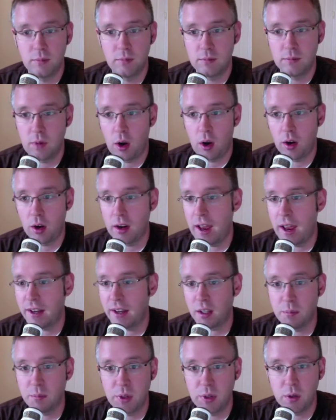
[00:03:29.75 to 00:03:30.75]
aren't at a
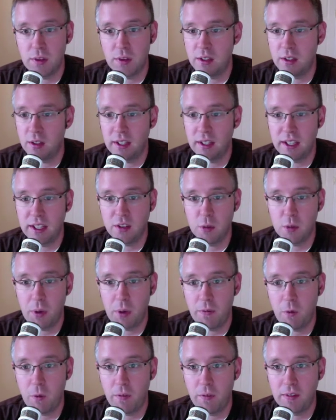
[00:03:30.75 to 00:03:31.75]
computer that you can get to by
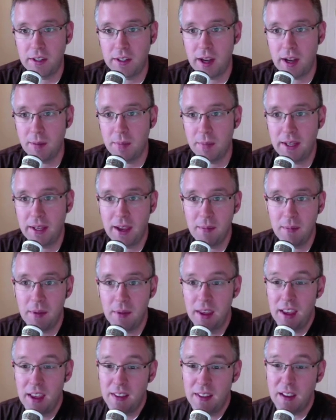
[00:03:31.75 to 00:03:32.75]
4:59 p.m.,
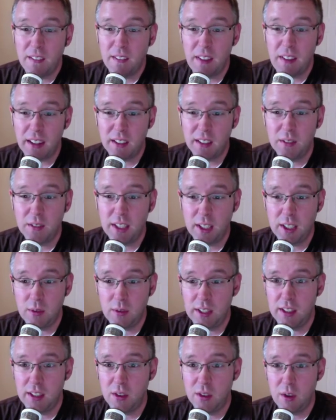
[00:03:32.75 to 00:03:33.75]
then effectively you
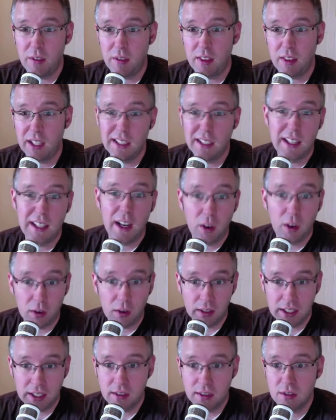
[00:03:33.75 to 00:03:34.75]
need to do everything a day
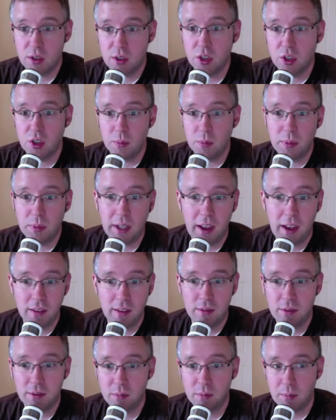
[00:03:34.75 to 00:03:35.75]
early. So you should be
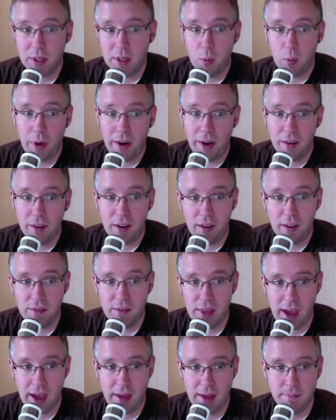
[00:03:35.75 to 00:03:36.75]
aware of
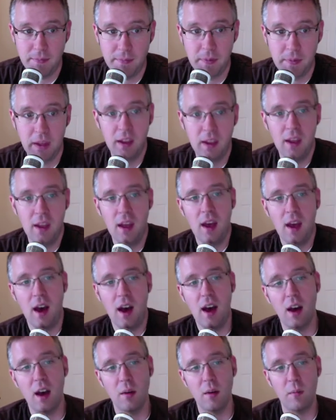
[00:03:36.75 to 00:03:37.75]
that.
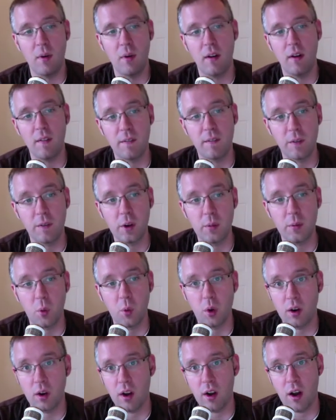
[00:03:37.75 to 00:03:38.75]

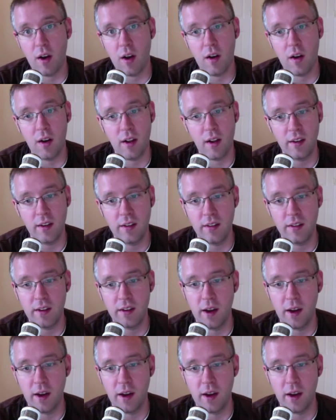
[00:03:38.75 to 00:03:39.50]
Furthermore, on